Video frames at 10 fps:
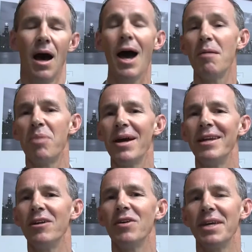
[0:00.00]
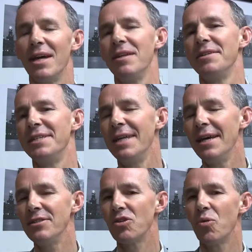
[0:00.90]
Hi, Bryon here again.
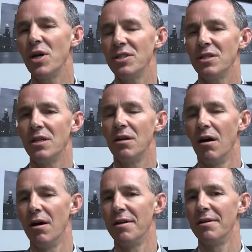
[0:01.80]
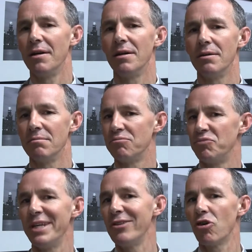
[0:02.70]
Today's question on
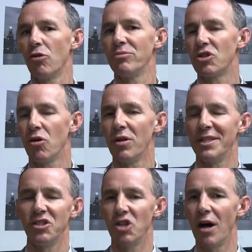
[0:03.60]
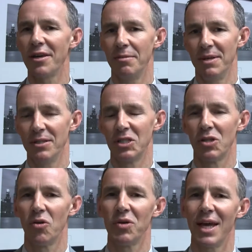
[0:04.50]
getting your home sold is
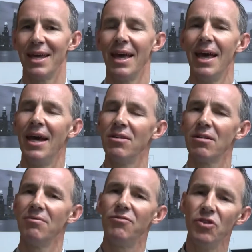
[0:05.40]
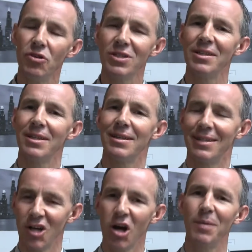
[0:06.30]
documents, okay? And the confusion that the
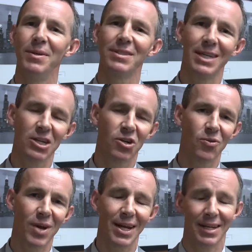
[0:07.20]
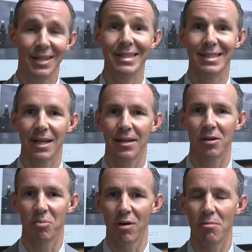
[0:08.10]
documents can create in selling
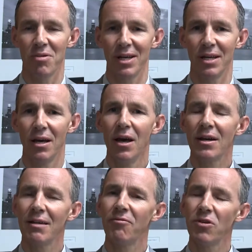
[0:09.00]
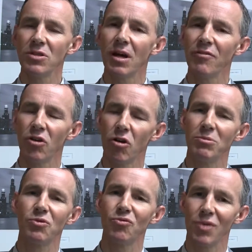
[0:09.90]
a property. Okay, first off, your home
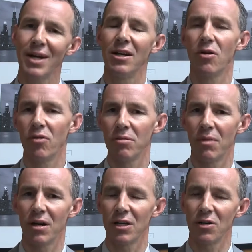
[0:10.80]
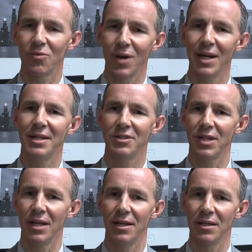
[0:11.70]
is ready to go on the market. You're ready to
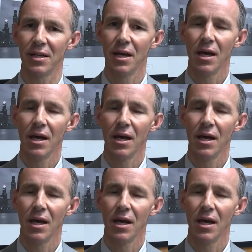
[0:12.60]
sell it.